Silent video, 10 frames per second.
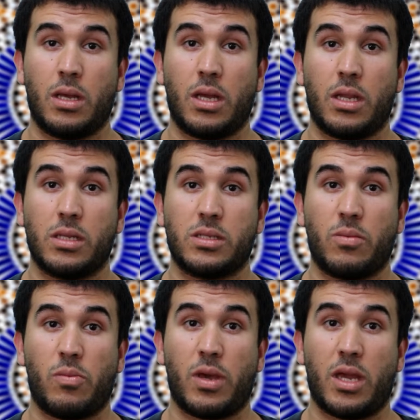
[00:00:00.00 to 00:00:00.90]
It is to
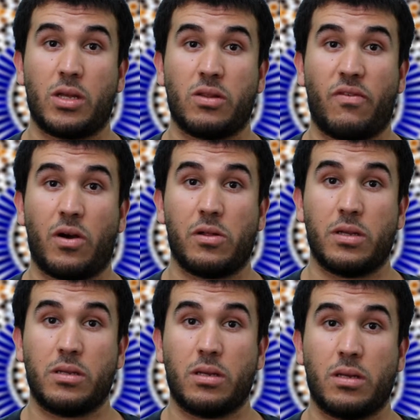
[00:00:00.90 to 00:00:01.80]
be paid on the
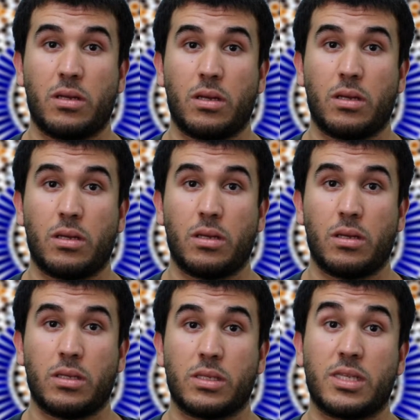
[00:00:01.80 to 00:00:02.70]
following:
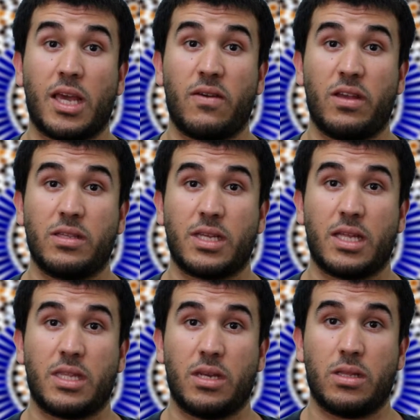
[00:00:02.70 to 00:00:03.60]
savings
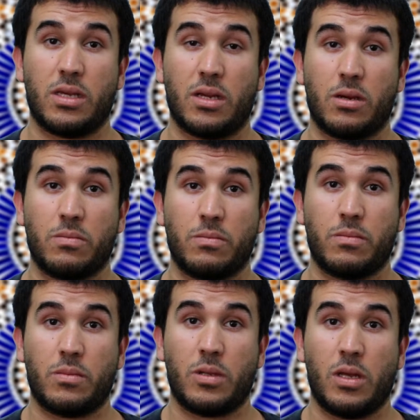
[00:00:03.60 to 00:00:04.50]
at the end of the year.
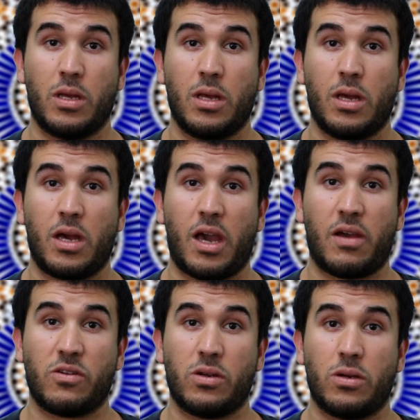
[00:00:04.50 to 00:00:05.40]

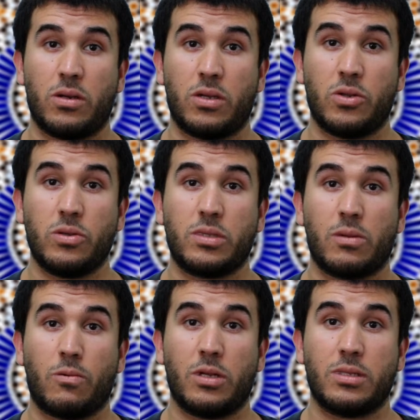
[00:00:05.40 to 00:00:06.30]
After
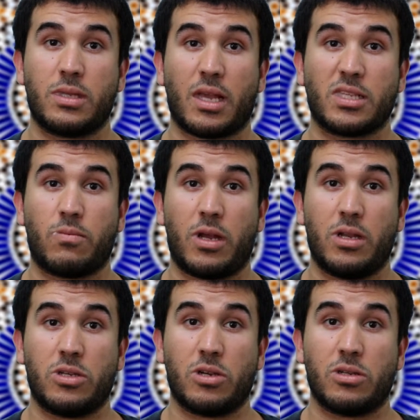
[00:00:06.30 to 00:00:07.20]
deducing one's
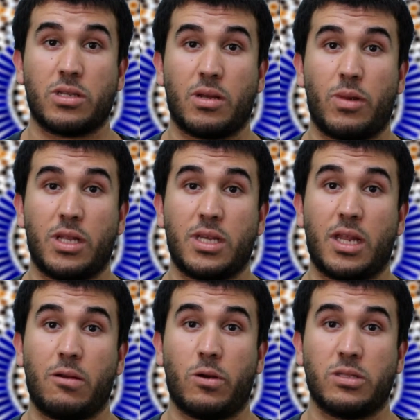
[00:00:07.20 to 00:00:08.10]
expenditures on
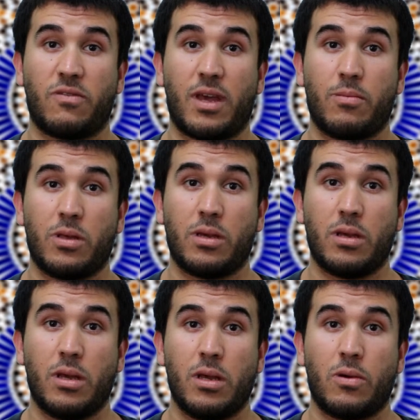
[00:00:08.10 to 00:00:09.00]
maintaining one's family,
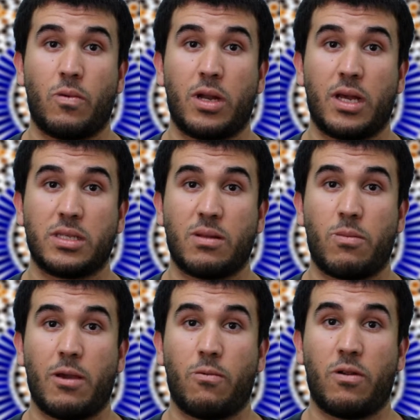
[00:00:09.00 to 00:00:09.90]
one has to
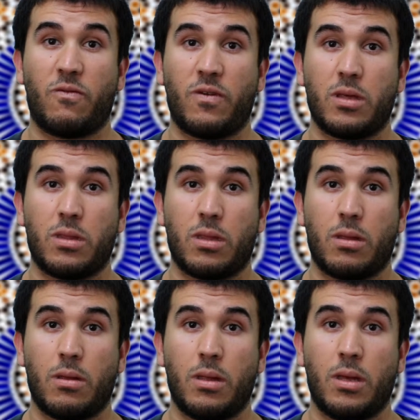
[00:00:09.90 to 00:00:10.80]
pay 1/5,
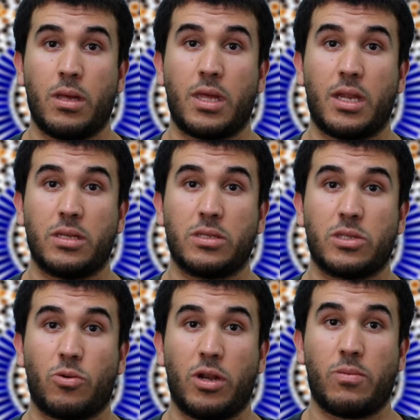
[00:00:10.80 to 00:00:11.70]
that is
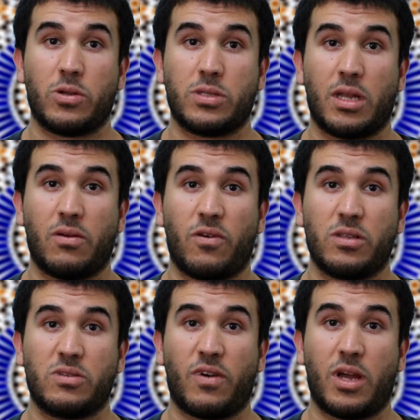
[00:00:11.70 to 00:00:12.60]
20% of
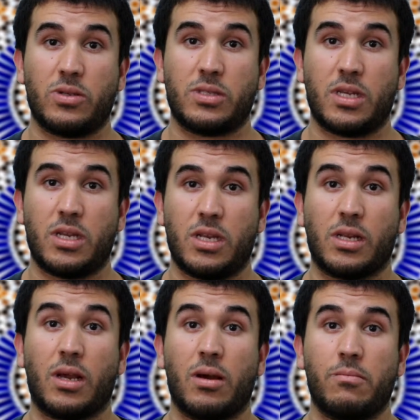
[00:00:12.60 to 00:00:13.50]
one's final sitting
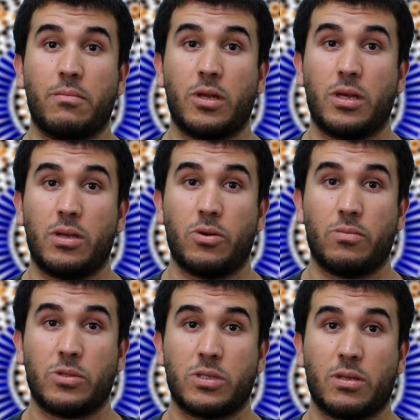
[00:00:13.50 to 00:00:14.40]
income in
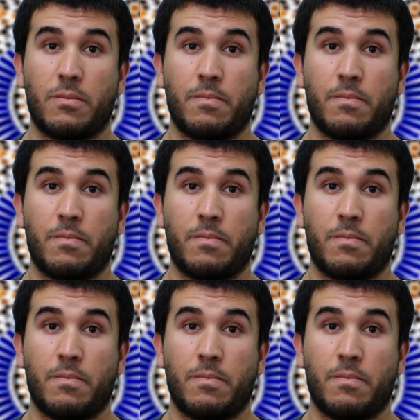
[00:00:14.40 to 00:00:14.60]
khums.